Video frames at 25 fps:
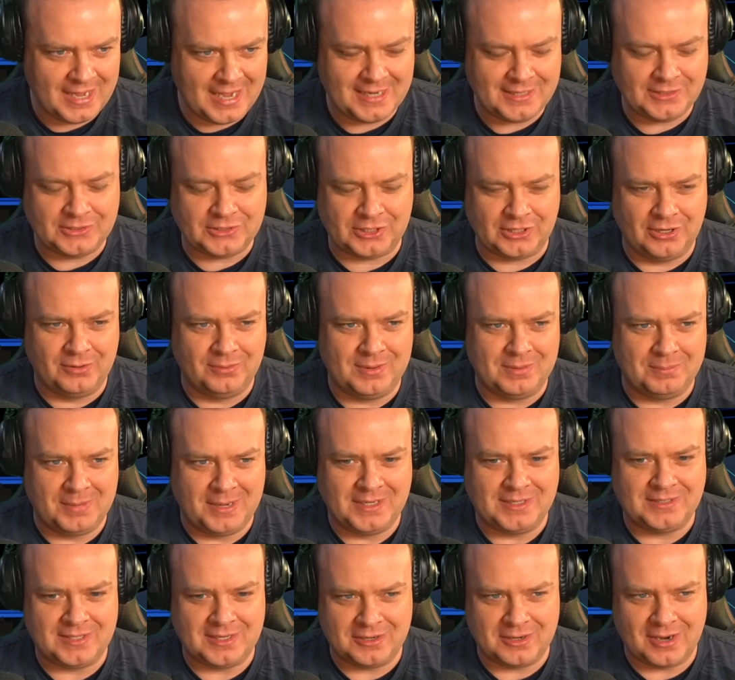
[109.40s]
And two, it
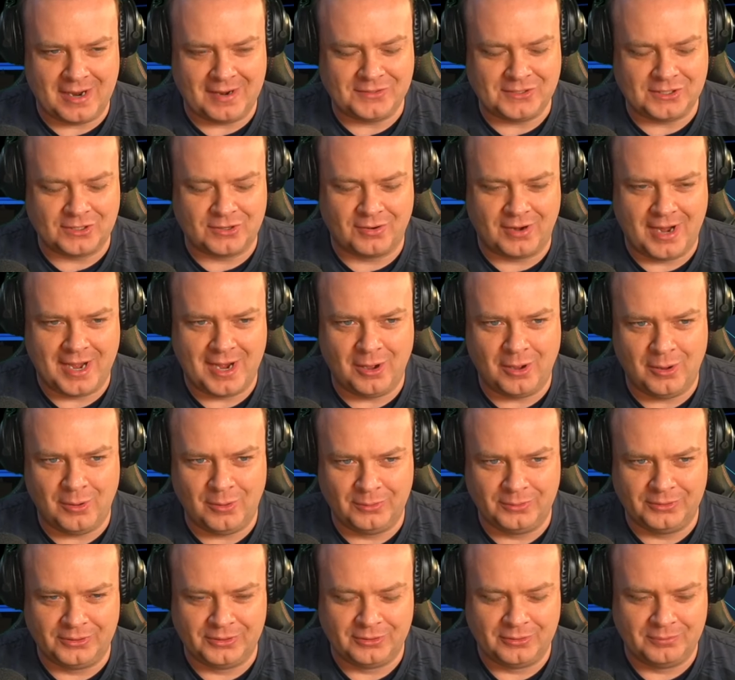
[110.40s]
means they don't have to create a
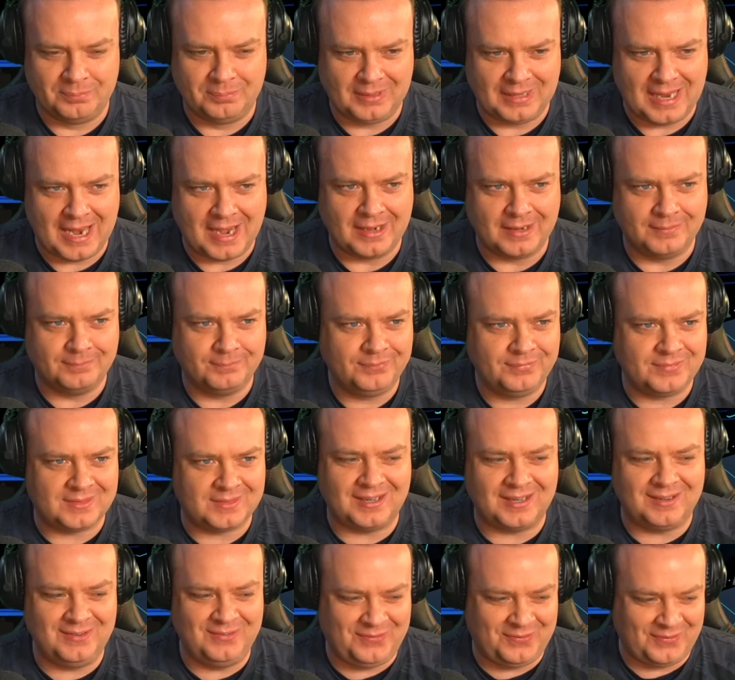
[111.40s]
whole new planet
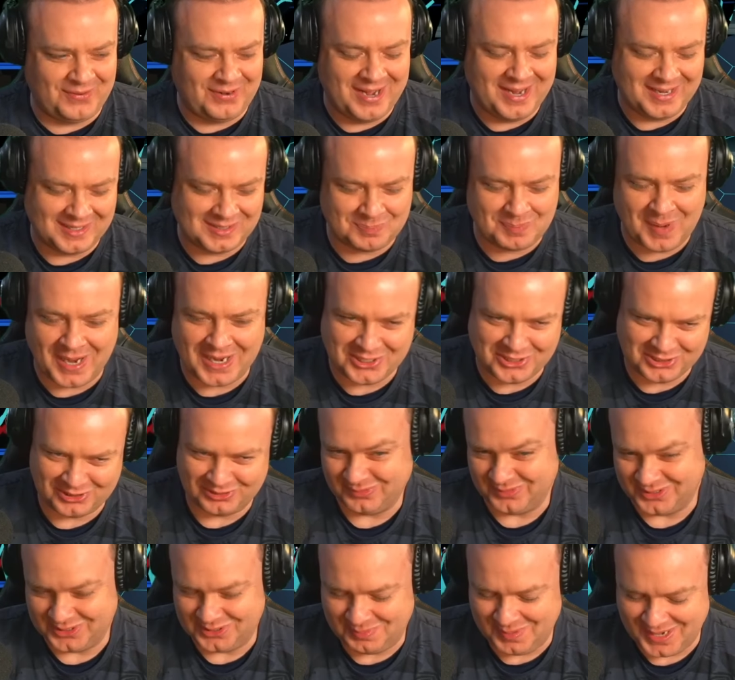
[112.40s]
for an
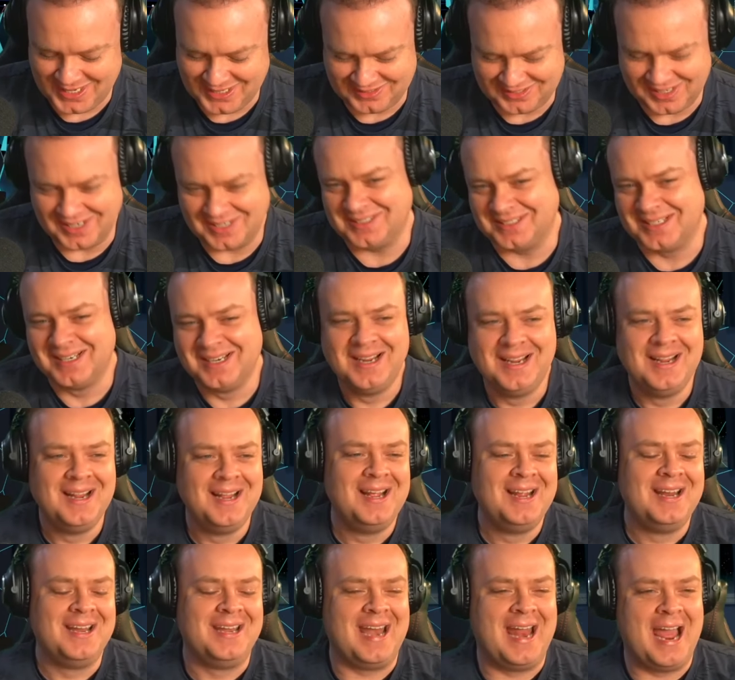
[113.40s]
expansion, which makes sense.
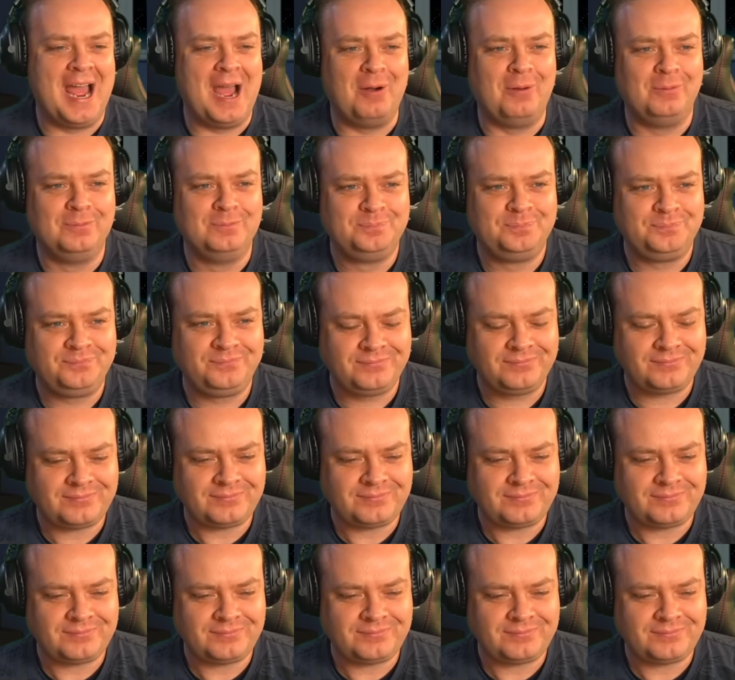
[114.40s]
Now,